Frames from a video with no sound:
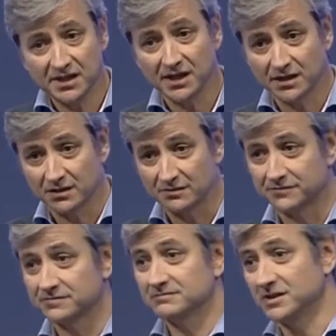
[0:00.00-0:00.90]
the end
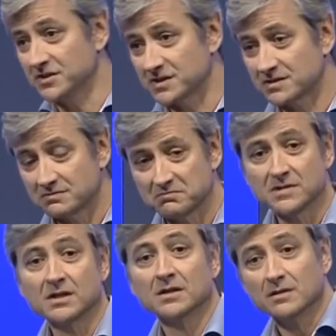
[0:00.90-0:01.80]
of this
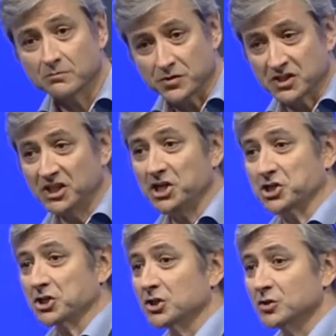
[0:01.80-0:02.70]

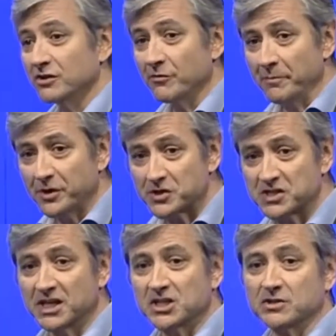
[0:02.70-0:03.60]
presentation, you have a better
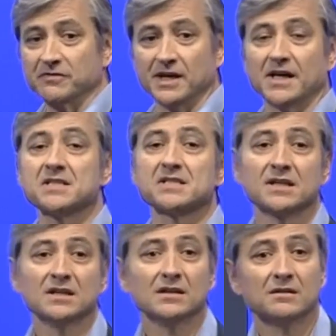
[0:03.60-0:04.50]
sense of that
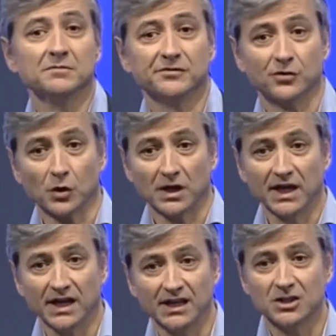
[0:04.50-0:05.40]
before
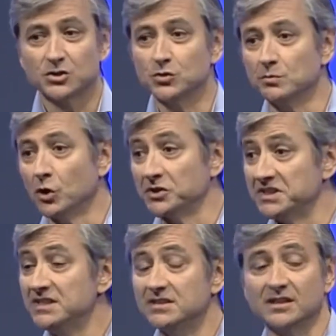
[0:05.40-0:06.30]
getting into more
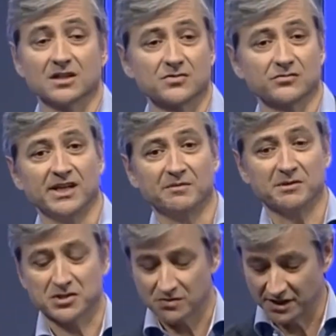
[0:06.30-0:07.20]
details of the
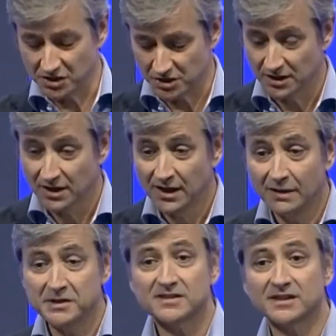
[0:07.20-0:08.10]
Dynamics strategy.
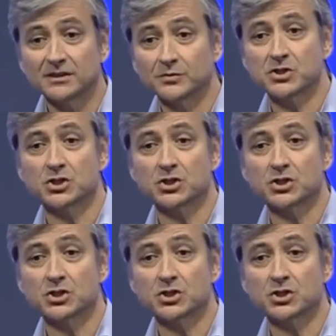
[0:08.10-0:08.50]
Let me start with